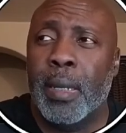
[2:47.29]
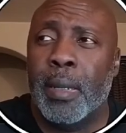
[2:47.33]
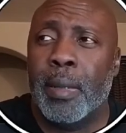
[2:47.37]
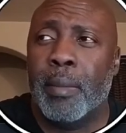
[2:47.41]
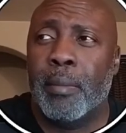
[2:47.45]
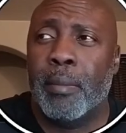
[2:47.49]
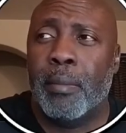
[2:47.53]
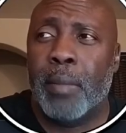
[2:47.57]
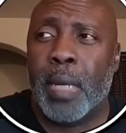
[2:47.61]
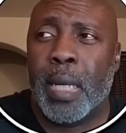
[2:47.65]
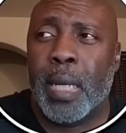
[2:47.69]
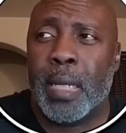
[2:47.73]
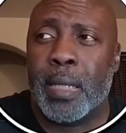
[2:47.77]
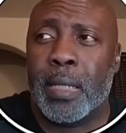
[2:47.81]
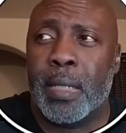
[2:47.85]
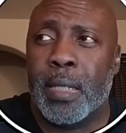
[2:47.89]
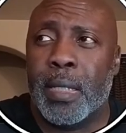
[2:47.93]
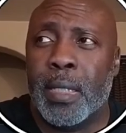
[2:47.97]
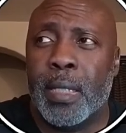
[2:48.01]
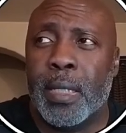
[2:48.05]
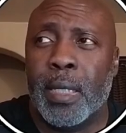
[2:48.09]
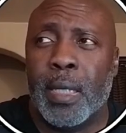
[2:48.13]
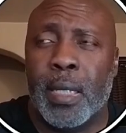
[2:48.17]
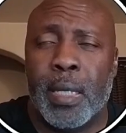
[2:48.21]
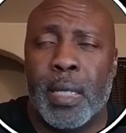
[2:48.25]
But
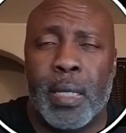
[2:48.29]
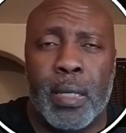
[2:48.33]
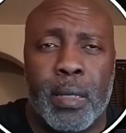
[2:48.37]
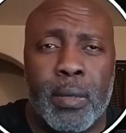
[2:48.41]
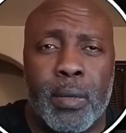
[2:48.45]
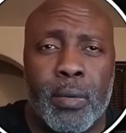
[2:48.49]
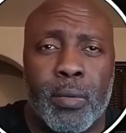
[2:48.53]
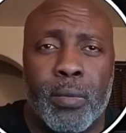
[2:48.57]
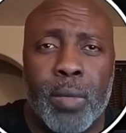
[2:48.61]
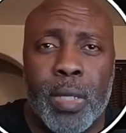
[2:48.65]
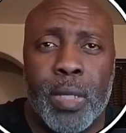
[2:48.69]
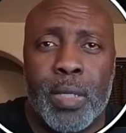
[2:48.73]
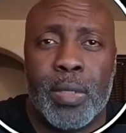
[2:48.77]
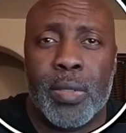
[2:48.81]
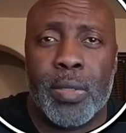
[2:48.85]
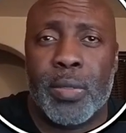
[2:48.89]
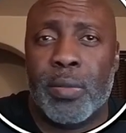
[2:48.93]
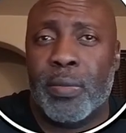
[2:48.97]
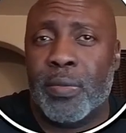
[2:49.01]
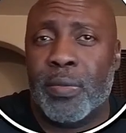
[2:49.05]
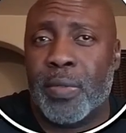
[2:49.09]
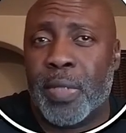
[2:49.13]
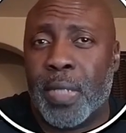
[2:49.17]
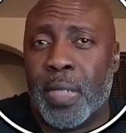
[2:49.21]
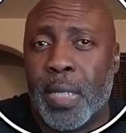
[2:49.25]
once
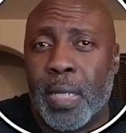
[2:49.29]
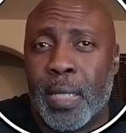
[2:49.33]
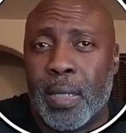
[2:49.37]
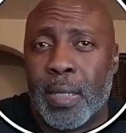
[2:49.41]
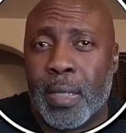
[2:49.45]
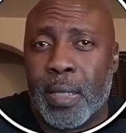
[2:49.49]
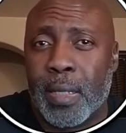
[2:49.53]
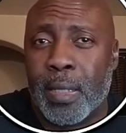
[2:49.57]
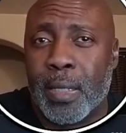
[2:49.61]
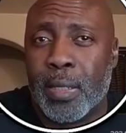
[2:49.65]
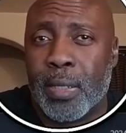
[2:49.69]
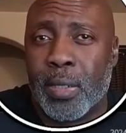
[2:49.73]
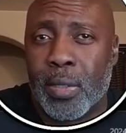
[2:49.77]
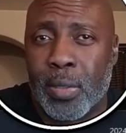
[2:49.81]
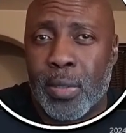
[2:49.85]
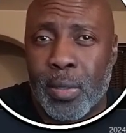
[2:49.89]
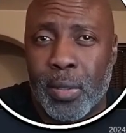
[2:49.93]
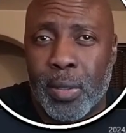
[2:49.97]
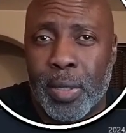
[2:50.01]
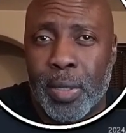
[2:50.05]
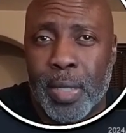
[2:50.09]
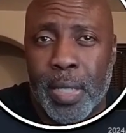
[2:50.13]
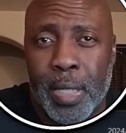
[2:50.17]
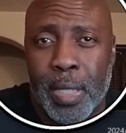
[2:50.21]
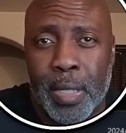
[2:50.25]
you've done this
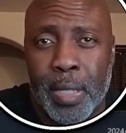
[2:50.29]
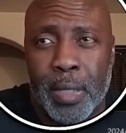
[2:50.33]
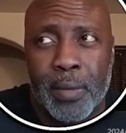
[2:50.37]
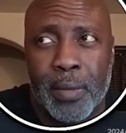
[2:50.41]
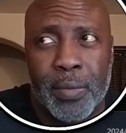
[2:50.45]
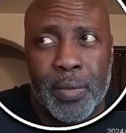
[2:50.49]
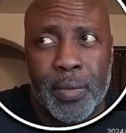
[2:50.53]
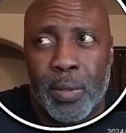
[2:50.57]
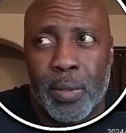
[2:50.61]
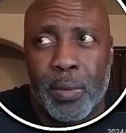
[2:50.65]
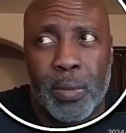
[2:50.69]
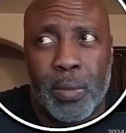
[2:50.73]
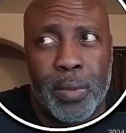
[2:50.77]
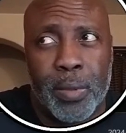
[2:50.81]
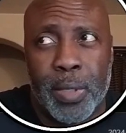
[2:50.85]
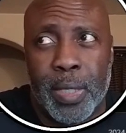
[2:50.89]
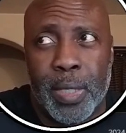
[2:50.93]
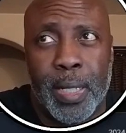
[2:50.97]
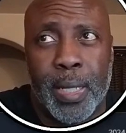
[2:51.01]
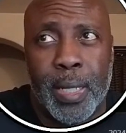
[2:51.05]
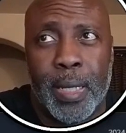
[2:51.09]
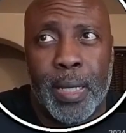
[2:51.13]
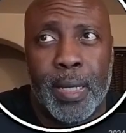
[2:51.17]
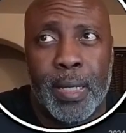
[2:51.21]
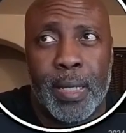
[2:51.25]
long enough, you'll
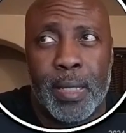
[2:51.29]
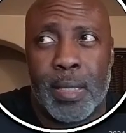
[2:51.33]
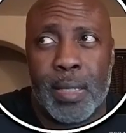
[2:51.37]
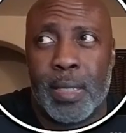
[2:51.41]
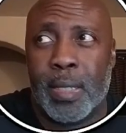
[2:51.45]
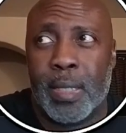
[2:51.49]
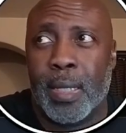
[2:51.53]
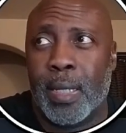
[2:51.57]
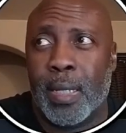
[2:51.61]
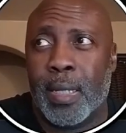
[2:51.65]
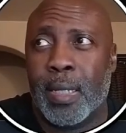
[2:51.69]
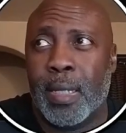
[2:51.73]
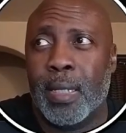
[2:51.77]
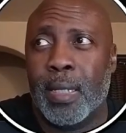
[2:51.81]
realize that